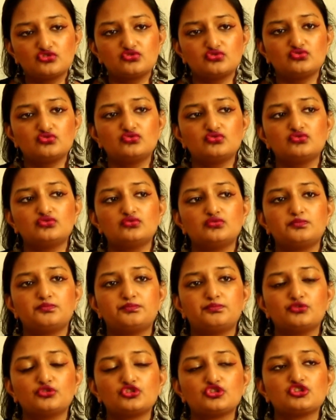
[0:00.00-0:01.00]
to
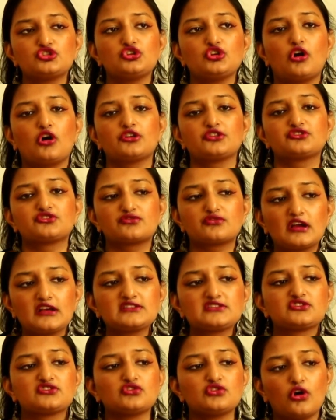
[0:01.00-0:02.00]
thrust